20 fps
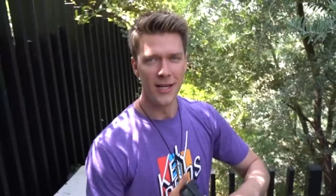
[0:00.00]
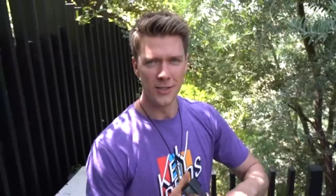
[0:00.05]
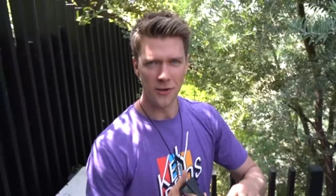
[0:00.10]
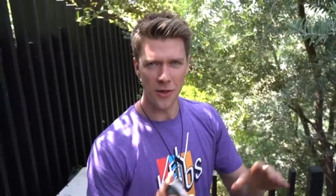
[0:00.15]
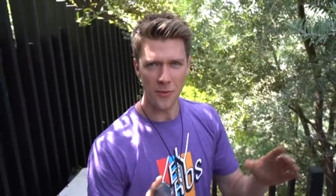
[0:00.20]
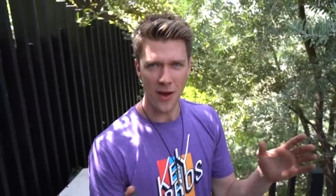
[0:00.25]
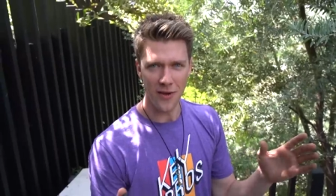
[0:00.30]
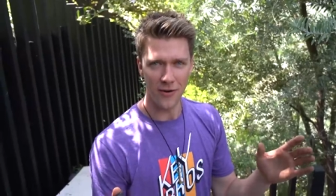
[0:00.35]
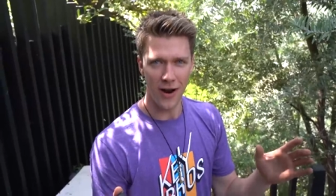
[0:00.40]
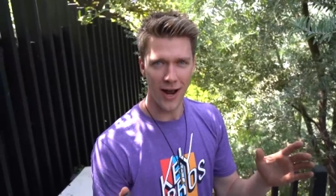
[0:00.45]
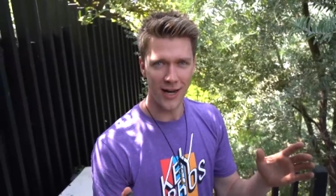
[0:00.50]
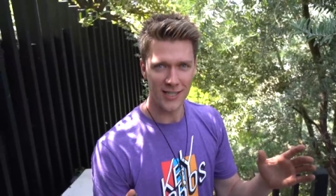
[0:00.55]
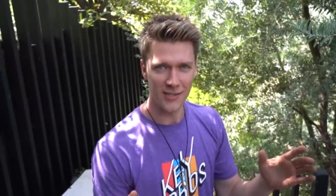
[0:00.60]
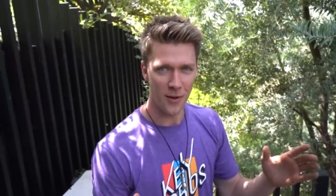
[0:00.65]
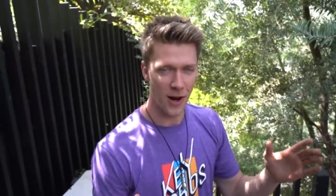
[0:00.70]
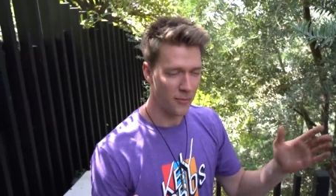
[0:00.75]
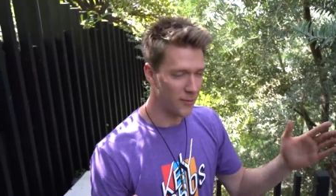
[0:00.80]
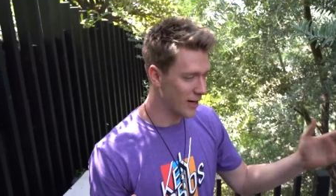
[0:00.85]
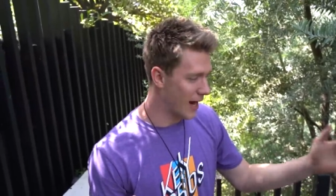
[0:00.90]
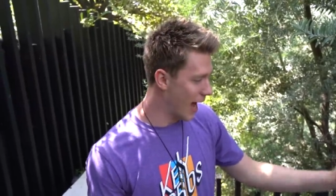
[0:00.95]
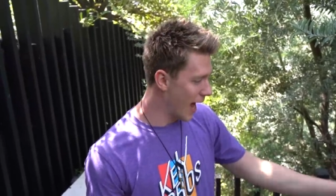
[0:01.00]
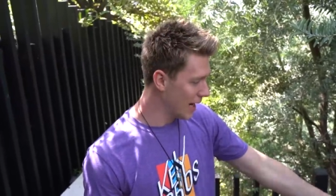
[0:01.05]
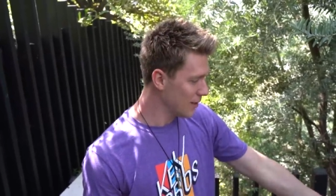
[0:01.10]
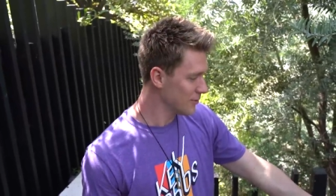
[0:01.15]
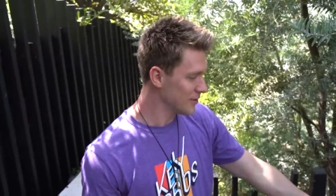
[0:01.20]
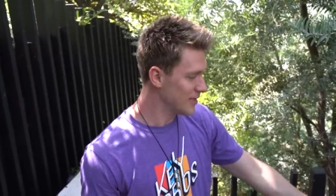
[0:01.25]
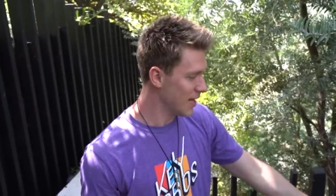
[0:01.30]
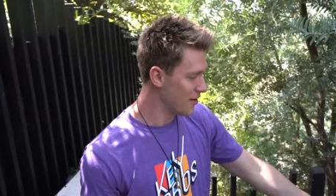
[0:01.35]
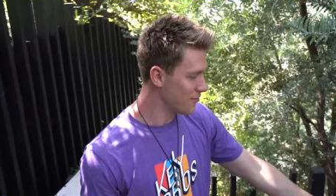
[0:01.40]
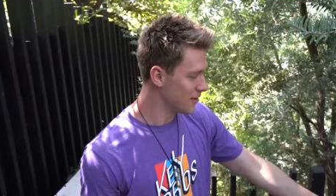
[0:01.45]
I think we have a hiding spot. I'm gonna hide
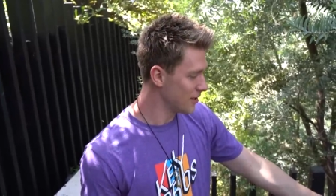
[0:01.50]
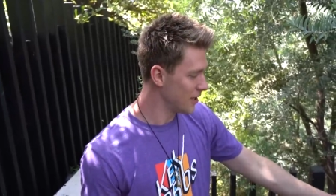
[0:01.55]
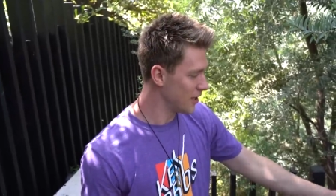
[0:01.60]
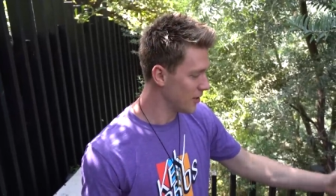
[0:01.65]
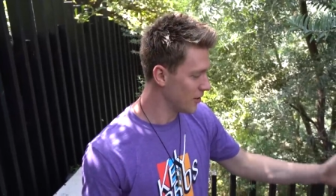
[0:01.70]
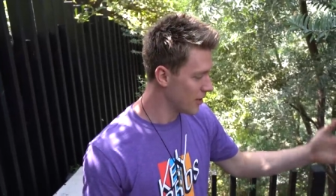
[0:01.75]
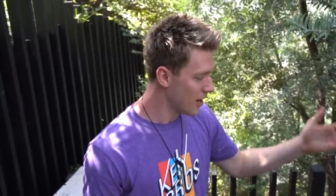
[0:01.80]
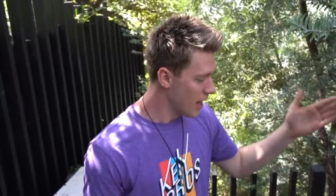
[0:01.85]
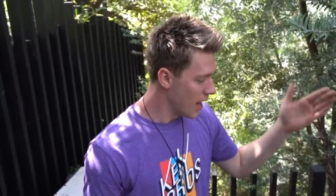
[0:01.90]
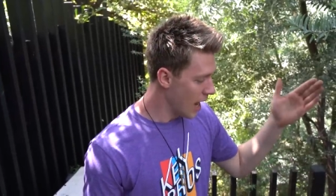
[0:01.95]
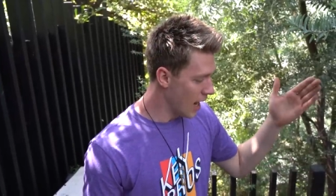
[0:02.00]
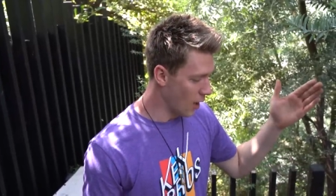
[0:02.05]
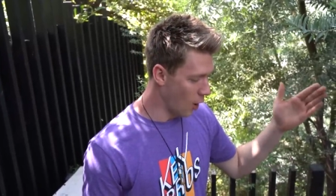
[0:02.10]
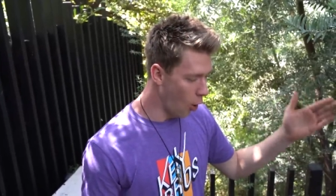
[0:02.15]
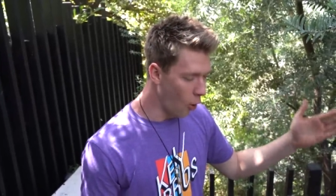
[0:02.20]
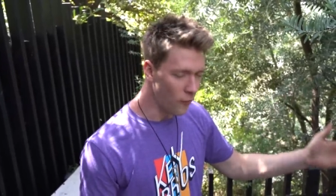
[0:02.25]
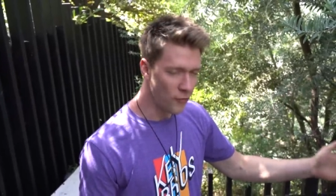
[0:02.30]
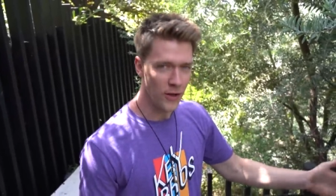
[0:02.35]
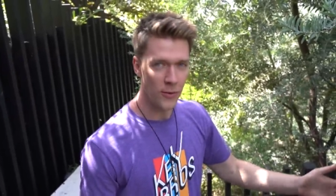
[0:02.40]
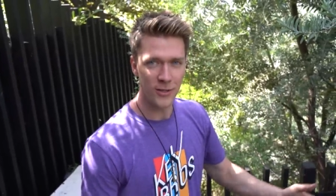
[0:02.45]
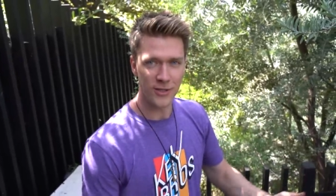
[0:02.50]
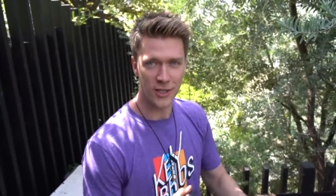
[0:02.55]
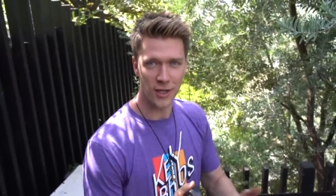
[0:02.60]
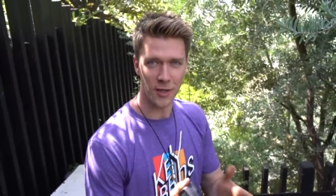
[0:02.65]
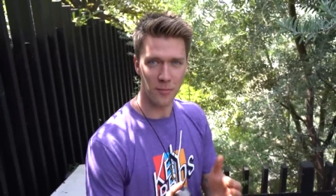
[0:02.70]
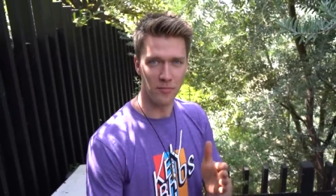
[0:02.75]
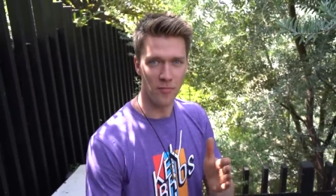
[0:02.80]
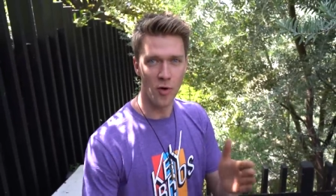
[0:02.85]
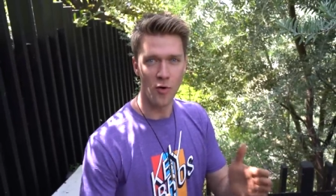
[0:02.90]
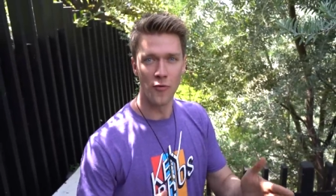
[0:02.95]
with Devan here, and hopefully we're just
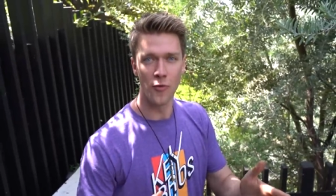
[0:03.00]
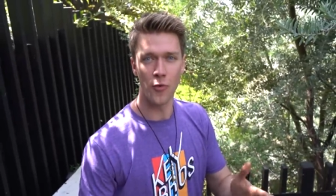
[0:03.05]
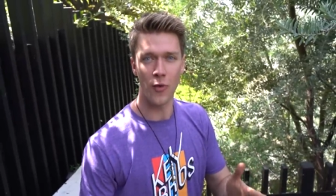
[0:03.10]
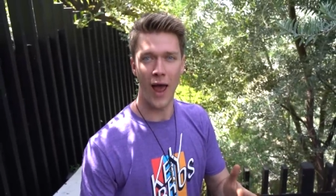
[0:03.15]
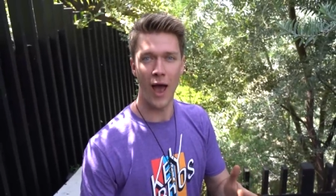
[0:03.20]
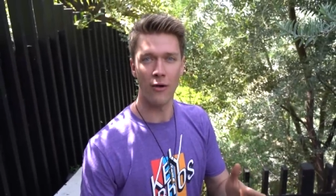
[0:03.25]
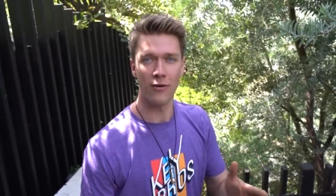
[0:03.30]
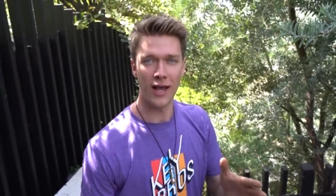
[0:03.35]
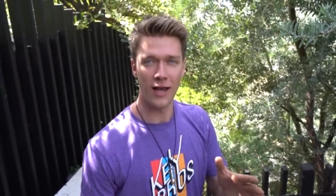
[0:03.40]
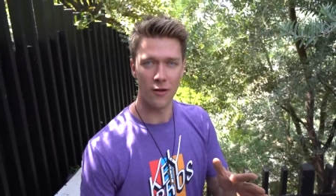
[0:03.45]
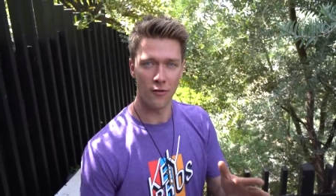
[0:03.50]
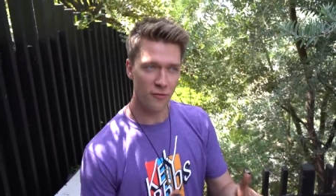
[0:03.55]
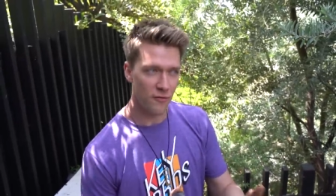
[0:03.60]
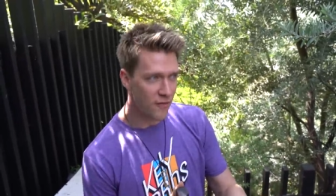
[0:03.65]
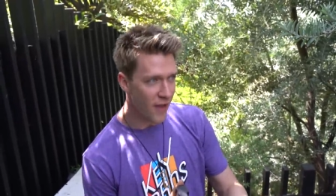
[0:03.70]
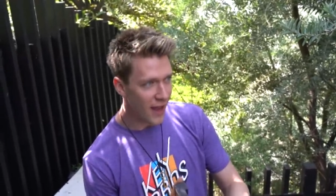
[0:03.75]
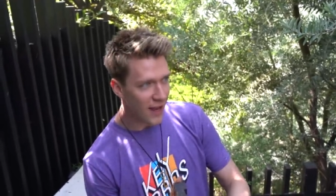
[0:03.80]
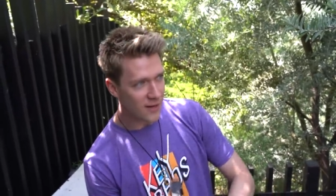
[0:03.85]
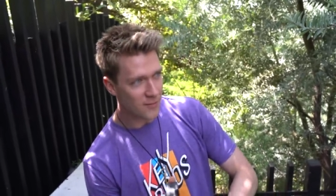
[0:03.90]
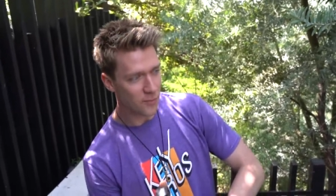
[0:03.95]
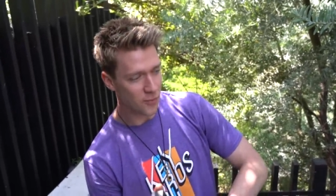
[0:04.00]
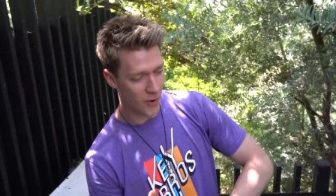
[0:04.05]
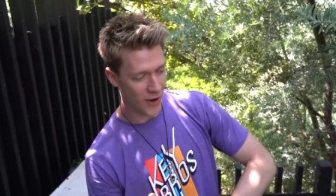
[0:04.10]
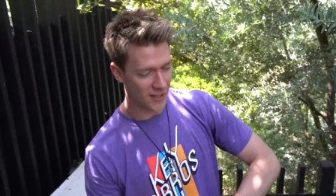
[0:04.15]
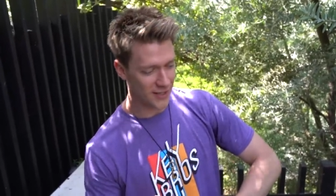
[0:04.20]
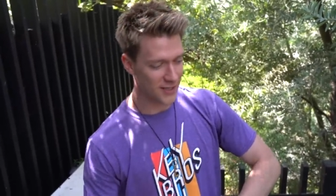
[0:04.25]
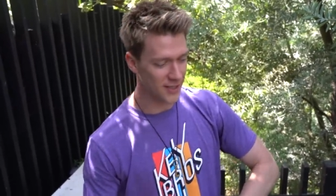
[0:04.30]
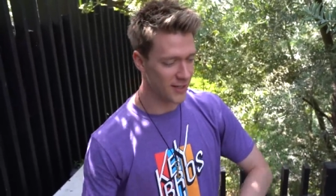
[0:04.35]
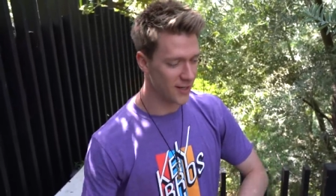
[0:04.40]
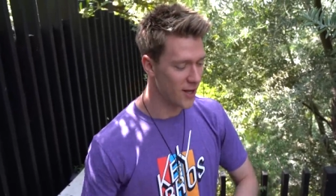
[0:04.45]
gonna like move around and evade
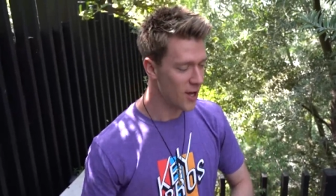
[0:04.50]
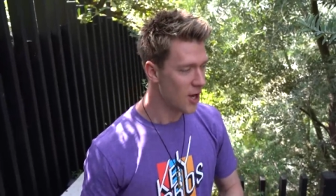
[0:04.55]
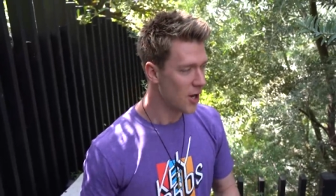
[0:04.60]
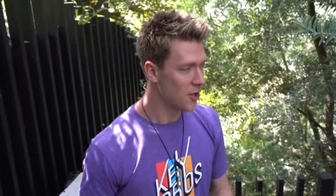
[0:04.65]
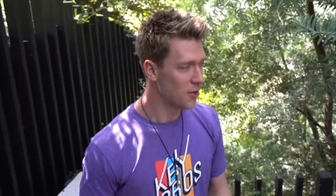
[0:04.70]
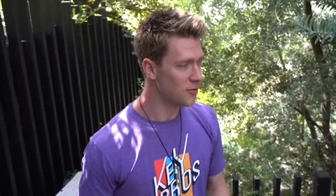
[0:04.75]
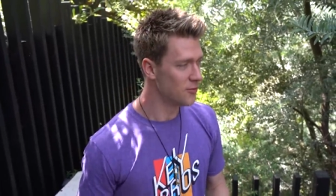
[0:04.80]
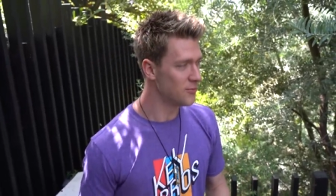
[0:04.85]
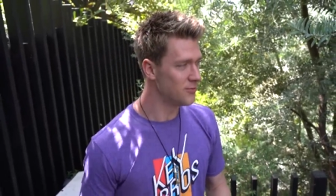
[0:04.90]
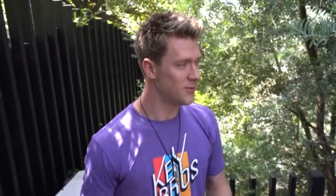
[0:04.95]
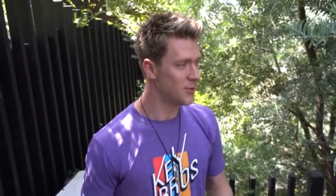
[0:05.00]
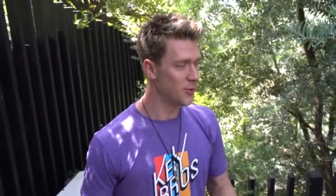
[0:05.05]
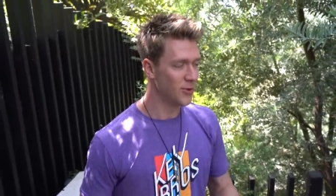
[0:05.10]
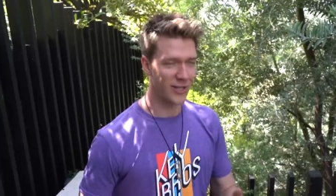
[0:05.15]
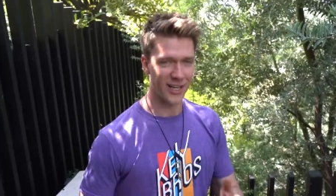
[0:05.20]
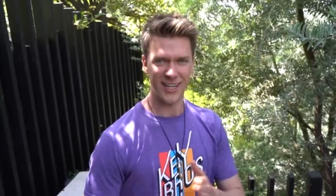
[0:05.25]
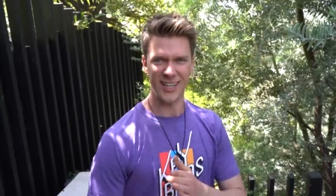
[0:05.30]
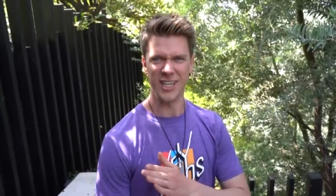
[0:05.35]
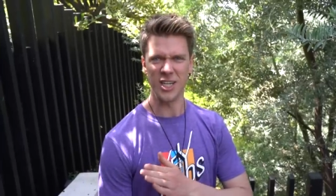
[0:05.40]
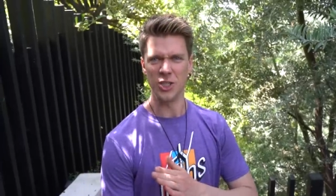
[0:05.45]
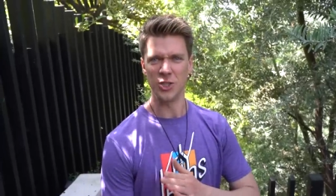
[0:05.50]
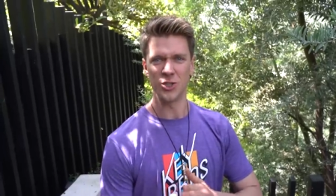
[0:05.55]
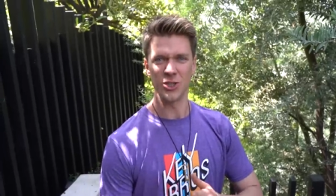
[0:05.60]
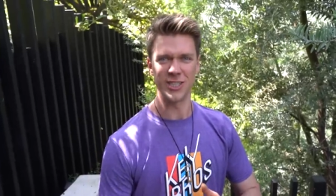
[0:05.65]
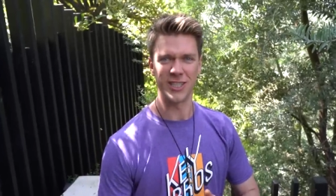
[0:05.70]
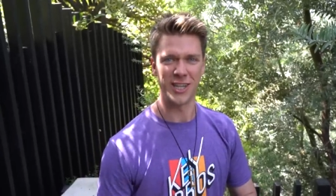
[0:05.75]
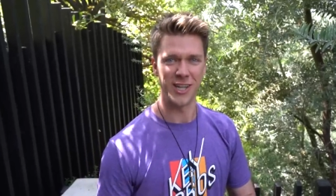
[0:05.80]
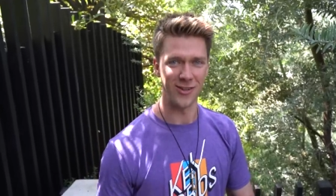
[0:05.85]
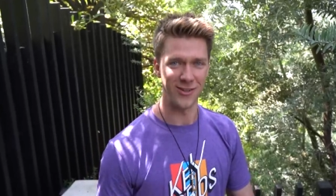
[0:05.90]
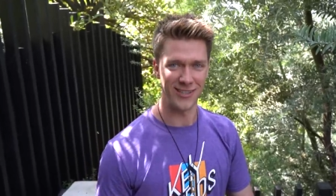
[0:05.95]
Preston due to like ninja
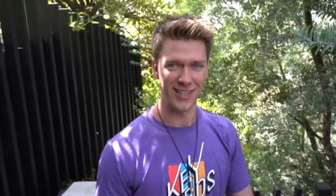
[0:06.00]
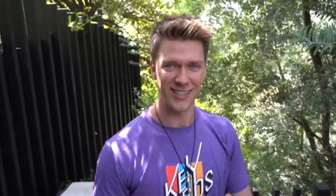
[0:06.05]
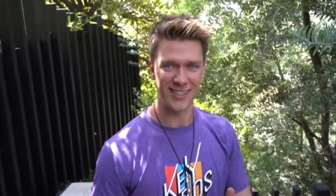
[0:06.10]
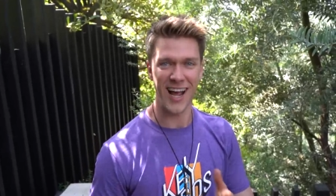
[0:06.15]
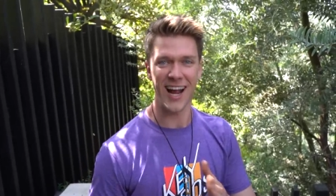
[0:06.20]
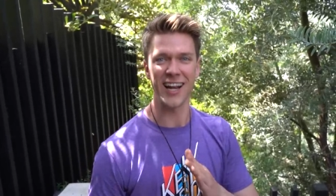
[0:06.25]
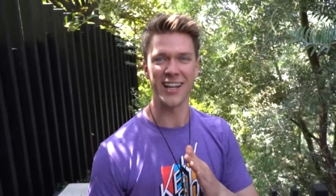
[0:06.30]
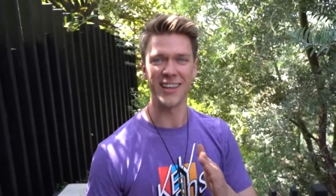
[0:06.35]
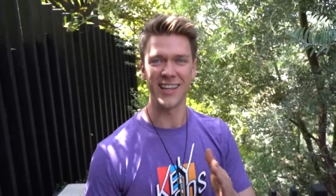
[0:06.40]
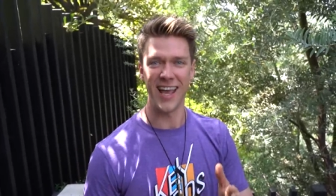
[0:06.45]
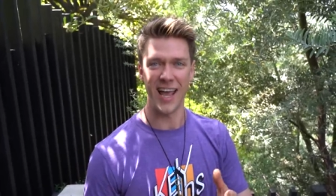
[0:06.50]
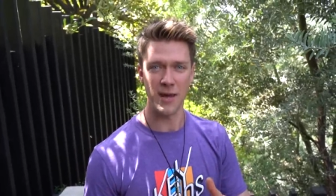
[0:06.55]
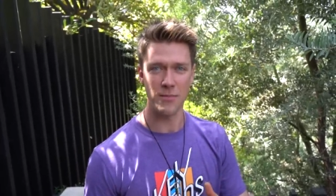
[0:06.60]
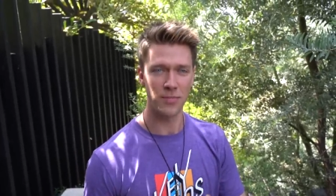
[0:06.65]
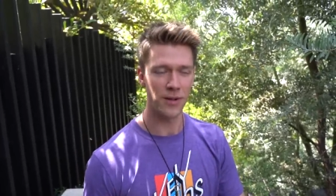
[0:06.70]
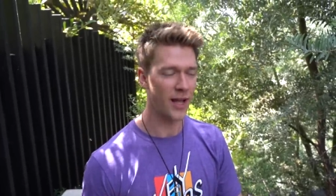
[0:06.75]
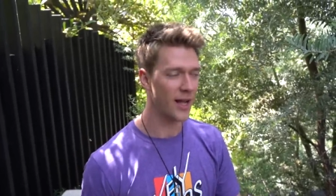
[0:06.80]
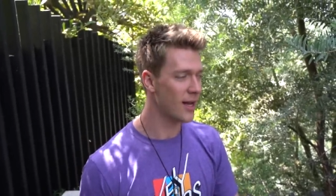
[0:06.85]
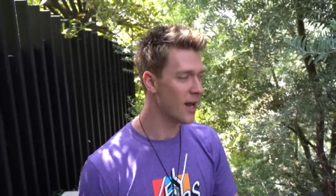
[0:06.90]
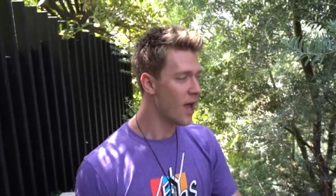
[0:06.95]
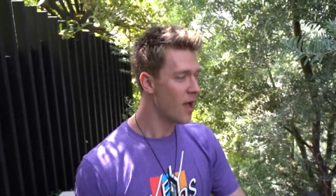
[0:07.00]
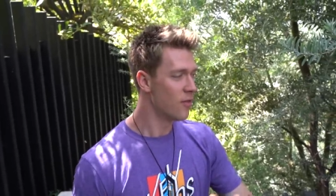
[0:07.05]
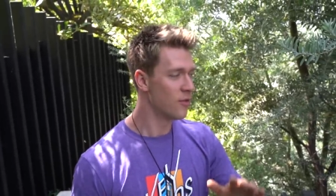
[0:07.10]
skills. That's kind of the game plan.